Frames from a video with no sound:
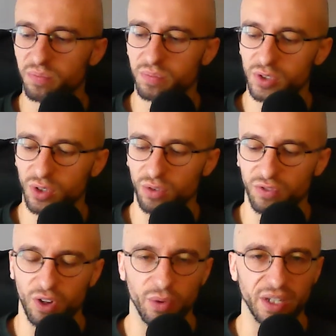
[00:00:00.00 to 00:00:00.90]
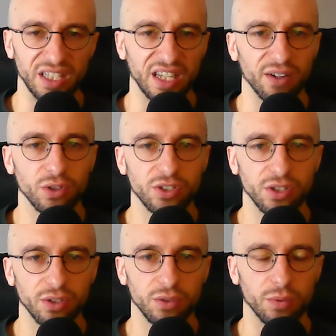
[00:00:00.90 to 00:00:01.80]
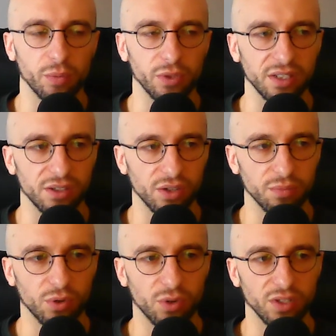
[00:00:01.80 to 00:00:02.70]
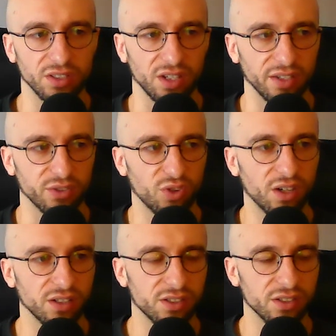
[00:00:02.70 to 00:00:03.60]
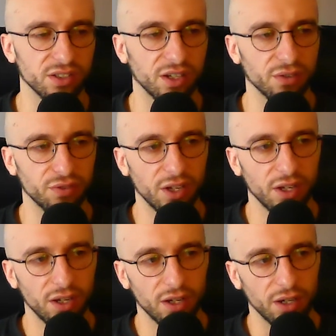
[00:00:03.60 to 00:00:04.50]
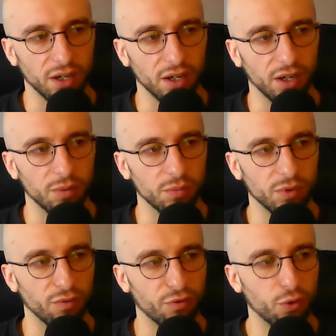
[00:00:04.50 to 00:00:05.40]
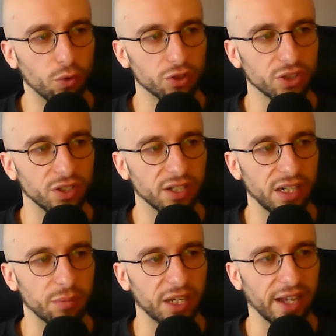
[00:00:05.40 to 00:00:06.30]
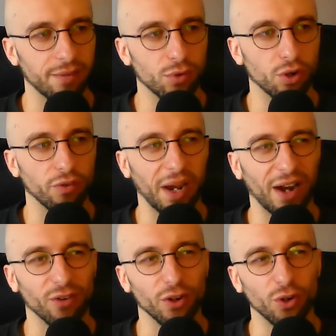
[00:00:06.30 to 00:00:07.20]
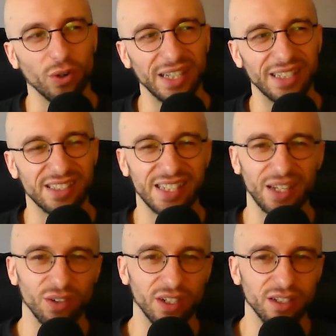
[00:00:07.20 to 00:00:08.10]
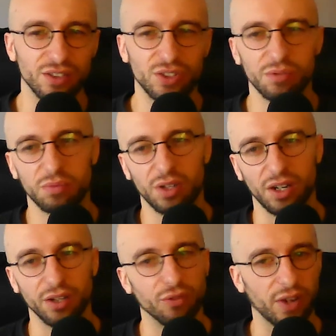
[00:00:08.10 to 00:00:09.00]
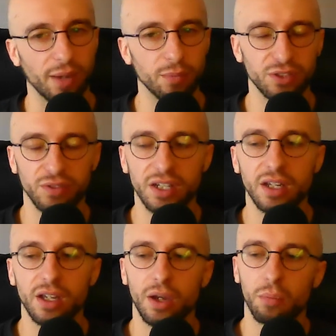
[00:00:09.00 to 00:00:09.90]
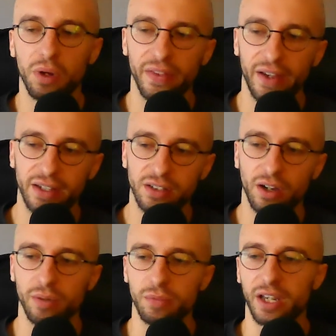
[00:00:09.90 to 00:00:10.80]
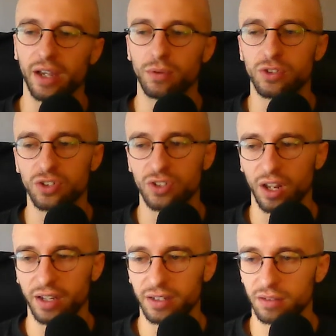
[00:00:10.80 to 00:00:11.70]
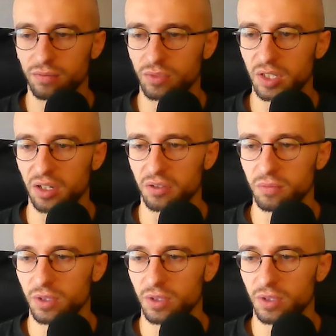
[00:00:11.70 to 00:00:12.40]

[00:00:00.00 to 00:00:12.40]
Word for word: sort of following year or two when we got more into like drugs and stuff. Um, unfortunately, it became more of a paranoid, serious kind of atmosphere. But at that time, yeah, it was just like you know,